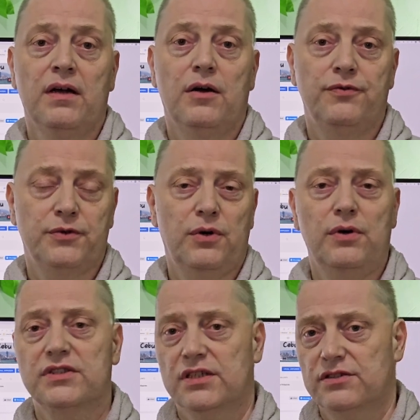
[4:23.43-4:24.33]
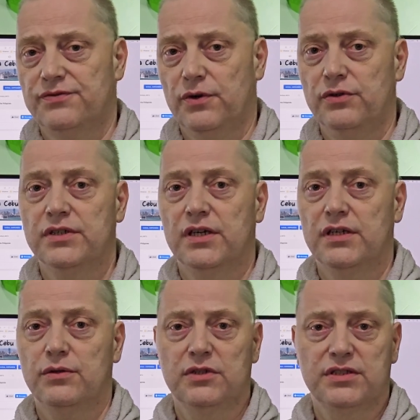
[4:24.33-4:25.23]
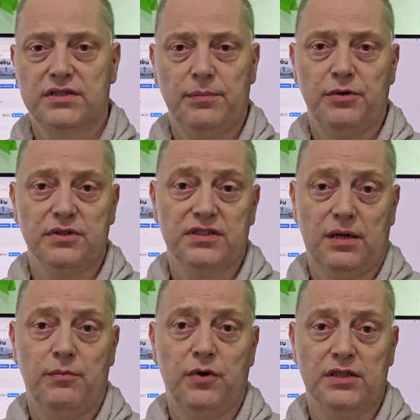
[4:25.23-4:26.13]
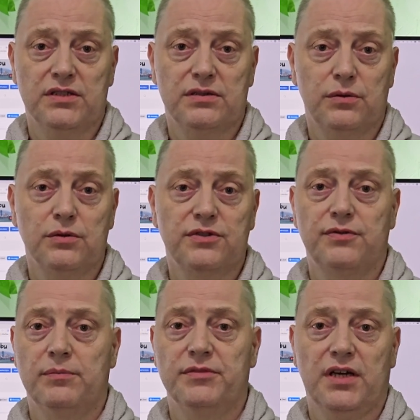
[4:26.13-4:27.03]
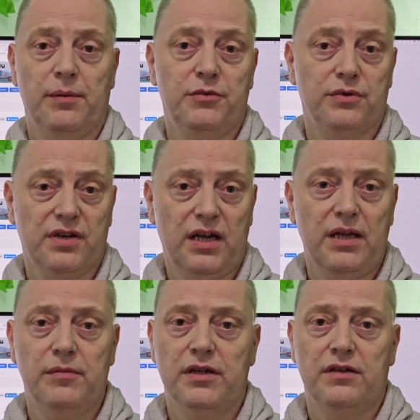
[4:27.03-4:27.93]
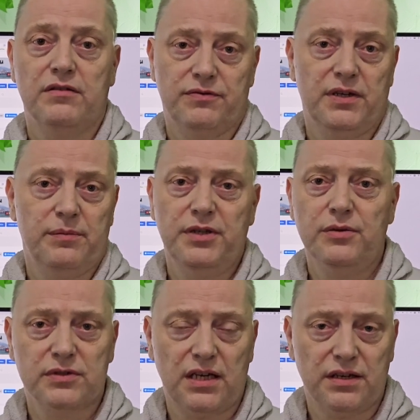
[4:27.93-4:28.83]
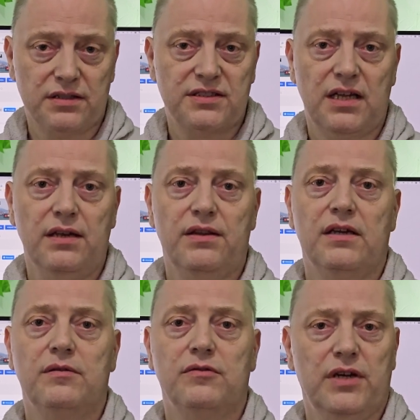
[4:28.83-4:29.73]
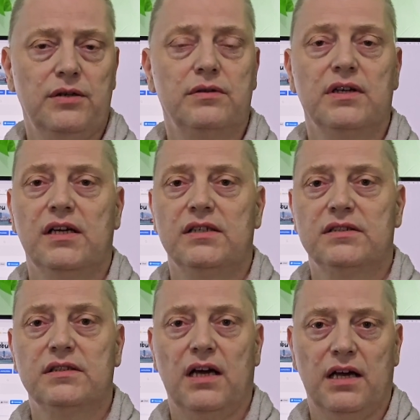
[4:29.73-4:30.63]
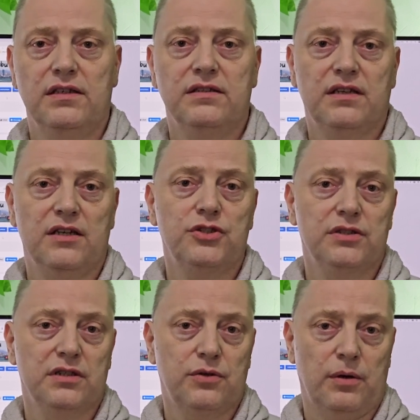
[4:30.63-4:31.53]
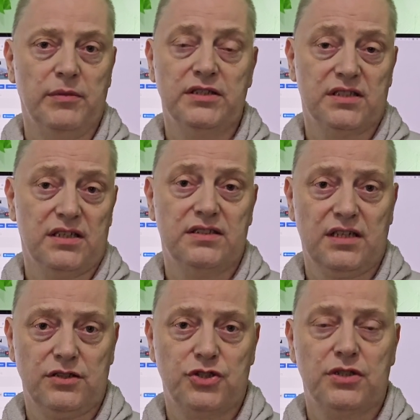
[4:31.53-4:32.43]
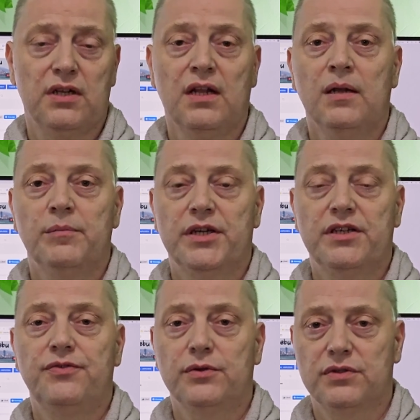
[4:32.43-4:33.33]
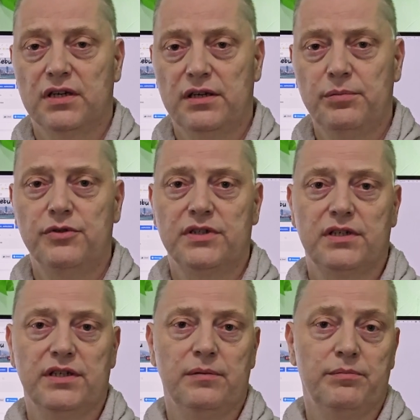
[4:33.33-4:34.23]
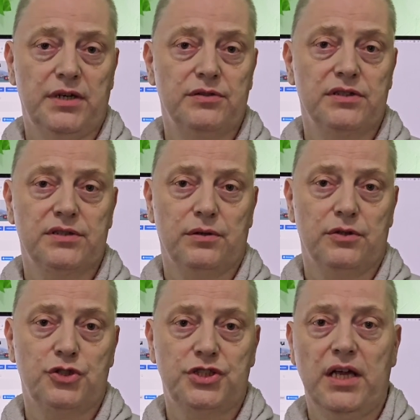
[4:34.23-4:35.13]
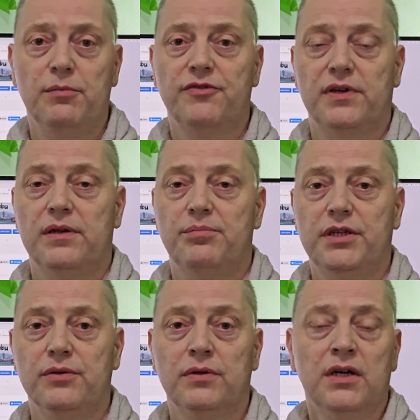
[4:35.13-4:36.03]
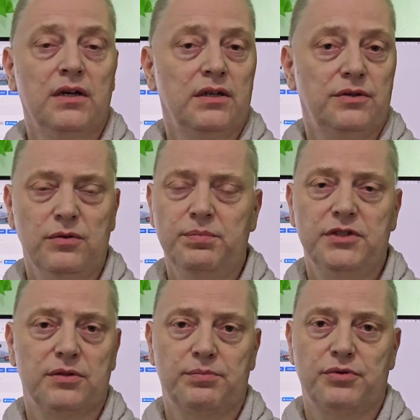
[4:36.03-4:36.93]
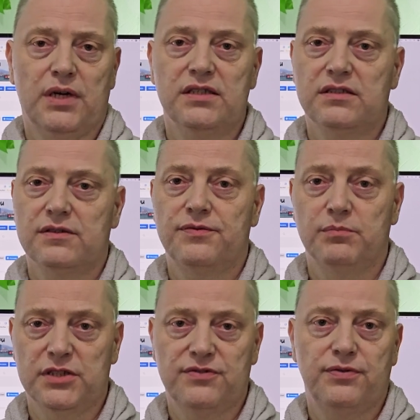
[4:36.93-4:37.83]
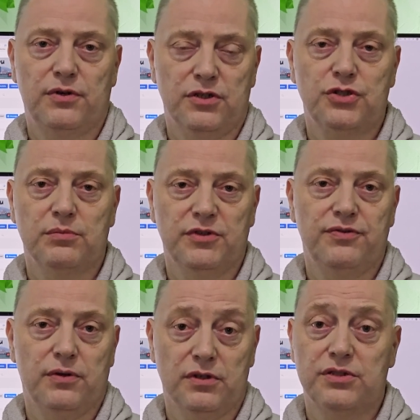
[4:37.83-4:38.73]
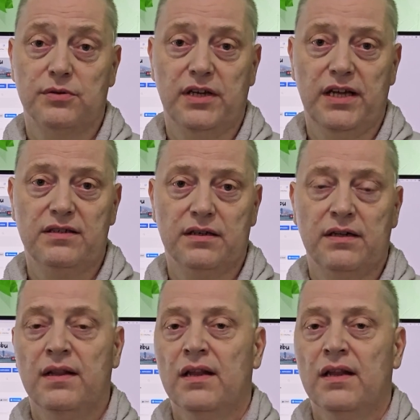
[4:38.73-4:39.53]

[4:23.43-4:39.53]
Of course, as a foreigner, you'll step on someone's toes from time to time, and Filipinos understand that, recognizing unintentional comments as such. But if you deliberately embarrass or shame a Filipino, don't be surprised if misfortune befalls you later.